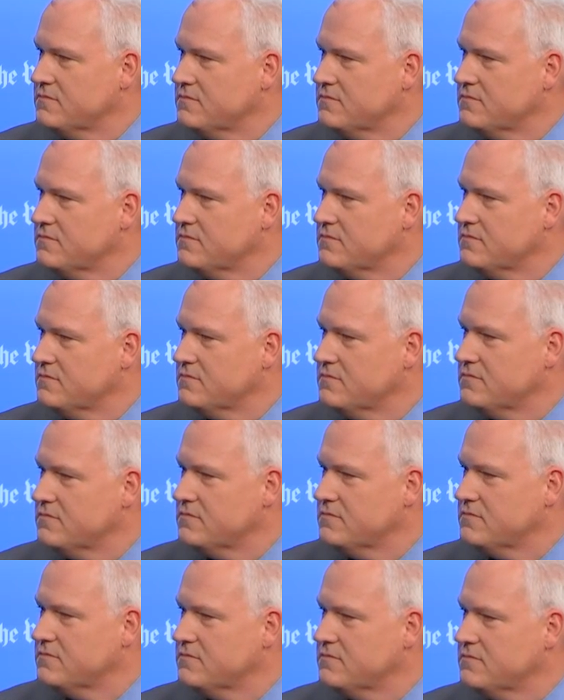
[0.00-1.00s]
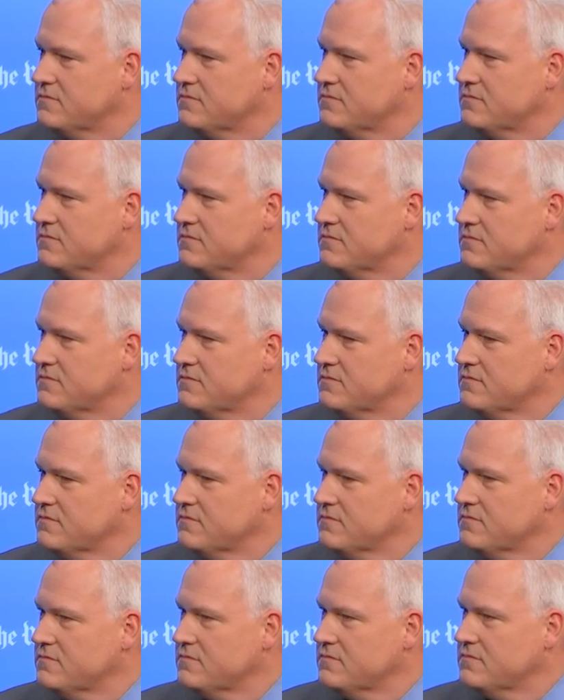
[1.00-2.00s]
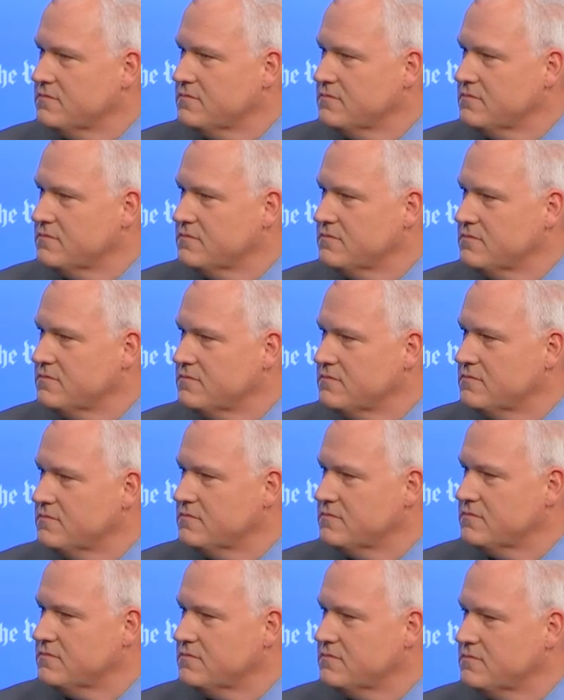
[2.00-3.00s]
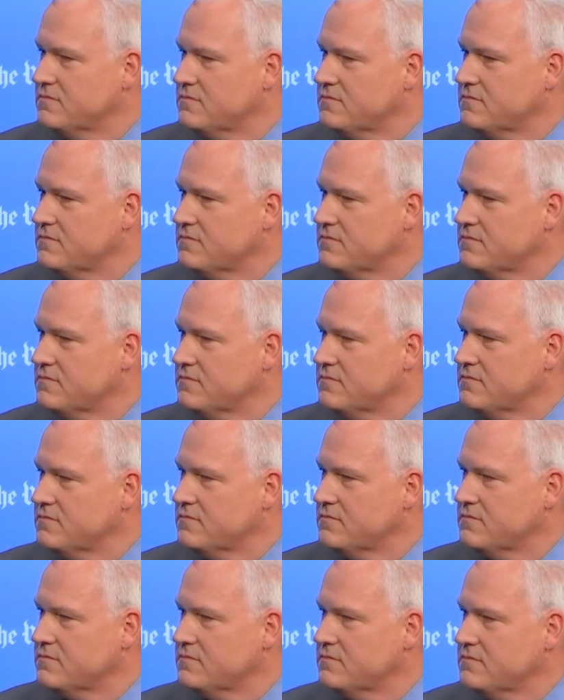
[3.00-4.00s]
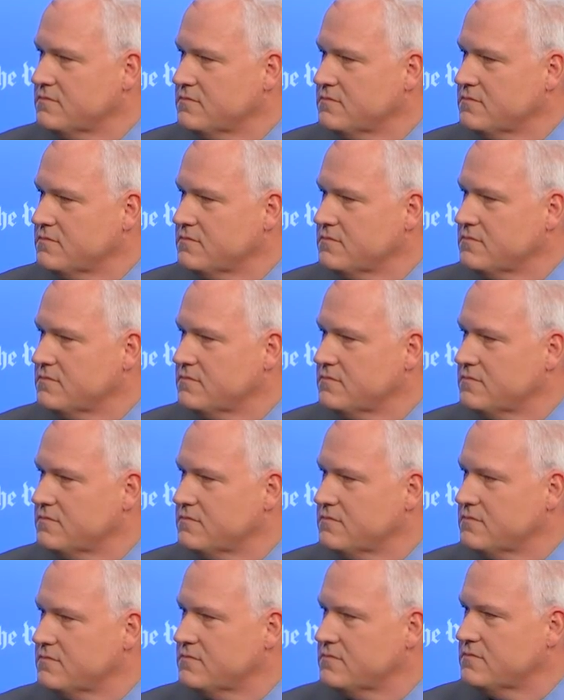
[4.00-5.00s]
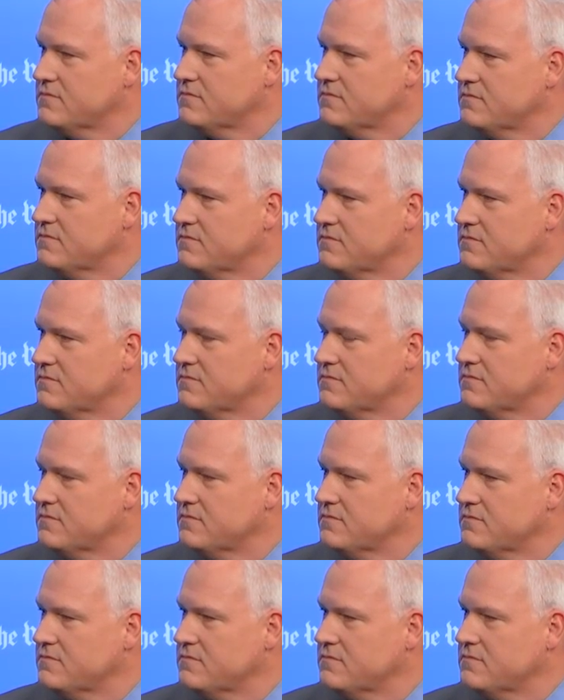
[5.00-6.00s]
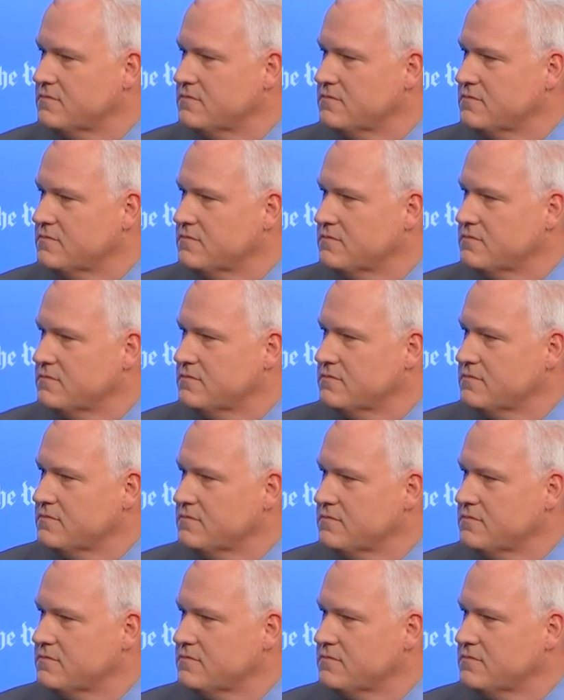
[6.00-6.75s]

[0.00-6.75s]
[no speech]